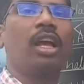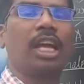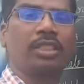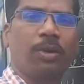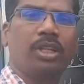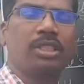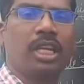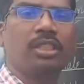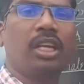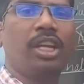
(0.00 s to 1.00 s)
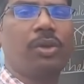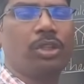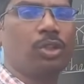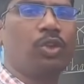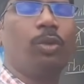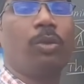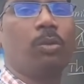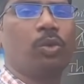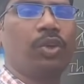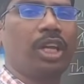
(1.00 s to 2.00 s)
corresponding sides are equal, so no
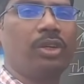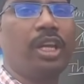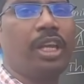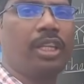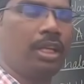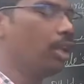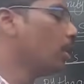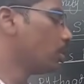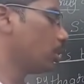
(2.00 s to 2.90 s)
problem, we can do anything.